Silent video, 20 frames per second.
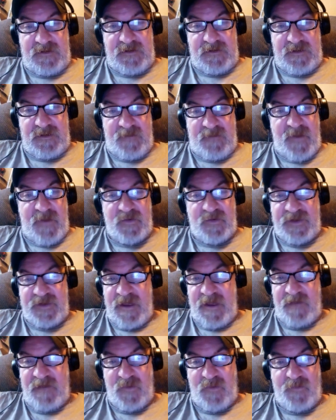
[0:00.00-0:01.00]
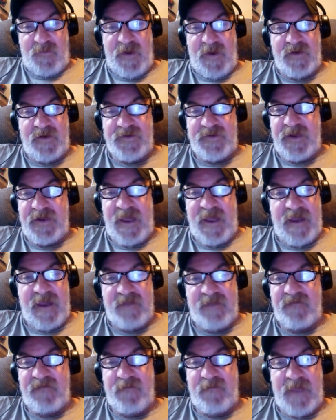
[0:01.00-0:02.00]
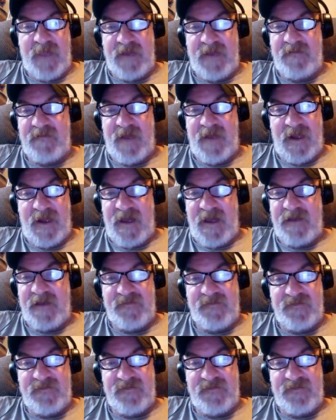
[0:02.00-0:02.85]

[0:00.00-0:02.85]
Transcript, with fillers: the most humble person I ever met in my life.